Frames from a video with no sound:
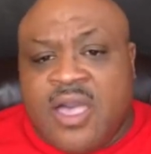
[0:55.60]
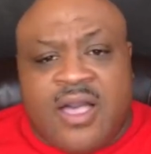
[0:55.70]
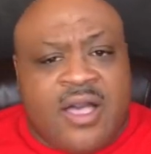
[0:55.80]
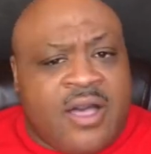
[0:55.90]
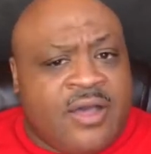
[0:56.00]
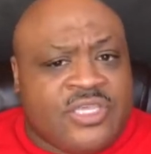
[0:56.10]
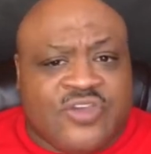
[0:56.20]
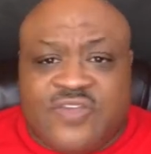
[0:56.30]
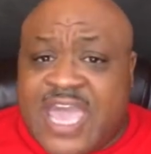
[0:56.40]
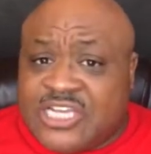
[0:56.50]

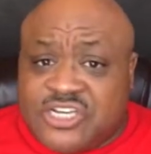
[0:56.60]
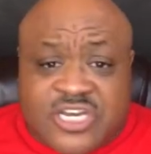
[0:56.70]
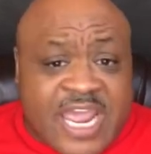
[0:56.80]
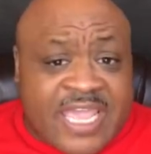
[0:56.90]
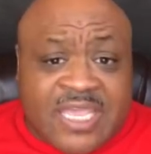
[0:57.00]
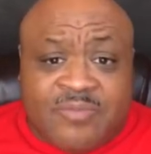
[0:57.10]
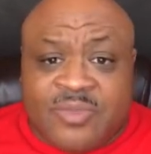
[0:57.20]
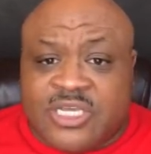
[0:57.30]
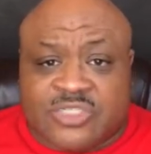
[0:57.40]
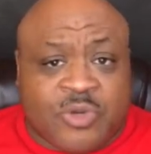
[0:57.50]
You've got your name,
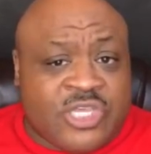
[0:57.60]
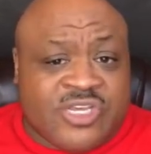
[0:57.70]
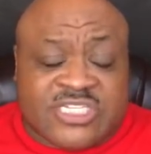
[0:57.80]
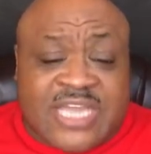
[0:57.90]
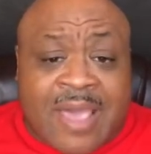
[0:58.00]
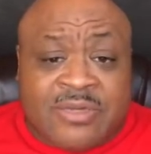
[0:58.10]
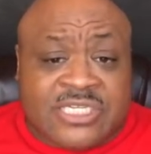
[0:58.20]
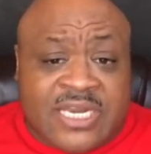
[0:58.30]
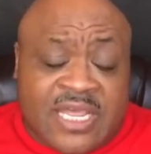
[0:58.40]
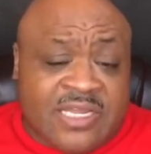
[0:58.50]
because when you establish
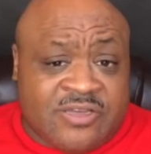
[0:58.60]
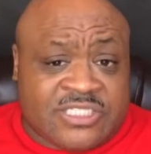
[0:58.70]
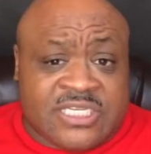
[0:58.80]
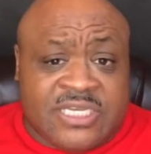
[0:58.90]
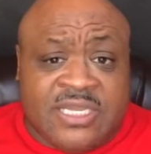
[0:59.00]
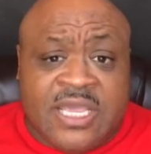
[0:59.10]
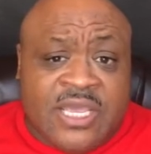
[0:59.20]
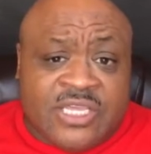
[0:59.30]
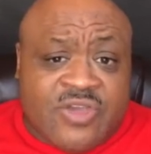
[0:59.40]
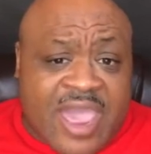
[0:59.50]
an LLC,
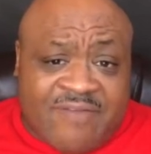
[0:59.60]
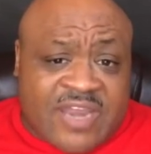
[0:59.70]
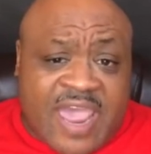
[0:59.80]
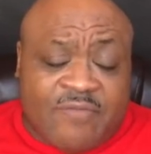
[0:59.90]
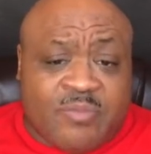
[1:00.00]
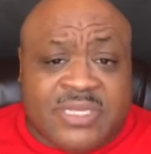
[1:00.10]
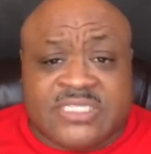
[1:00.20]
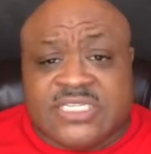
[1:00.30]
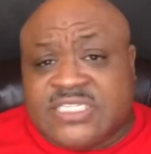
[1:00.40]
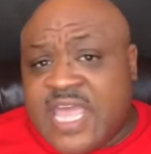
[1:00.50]
you have to have a
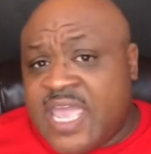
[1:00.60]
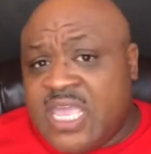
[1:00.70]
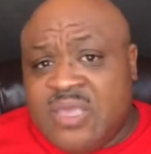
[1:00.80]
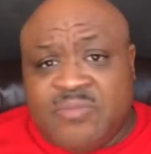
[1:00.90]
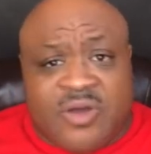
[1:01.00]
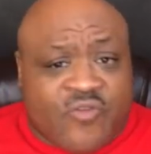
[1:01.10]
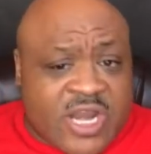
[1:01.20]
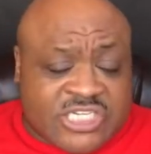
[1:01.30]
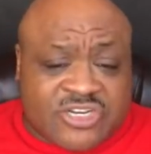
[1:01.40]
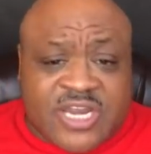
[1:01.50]
business name, a
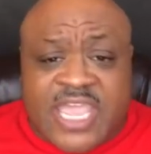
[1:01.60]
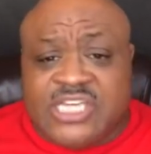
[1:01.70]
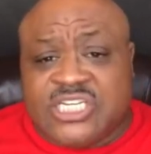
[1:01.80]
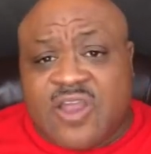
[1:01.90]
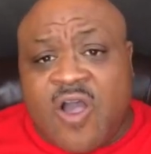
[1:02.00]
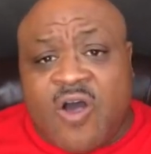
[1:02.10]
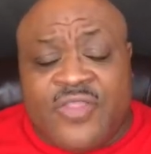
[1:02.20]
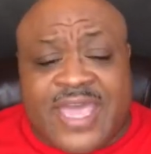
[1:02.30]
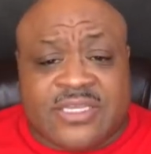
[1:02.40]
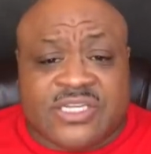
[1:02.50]
registered agent, all
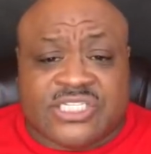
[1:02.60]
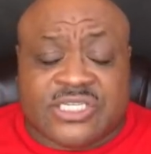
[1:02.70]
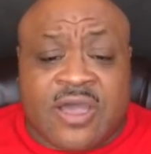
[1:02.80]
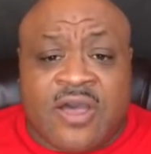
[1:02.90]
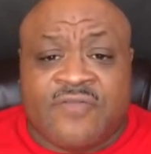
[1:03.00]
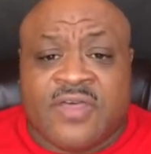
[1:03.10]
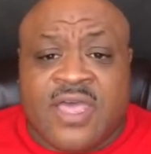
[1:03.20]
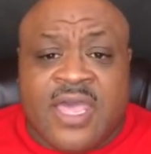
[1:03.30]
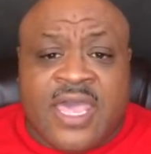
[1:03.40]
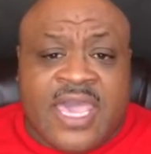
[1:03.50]
that good stuff.
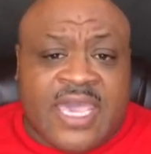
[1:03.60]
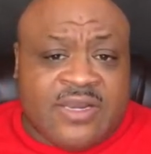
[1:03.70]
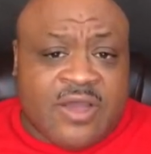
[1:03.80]
And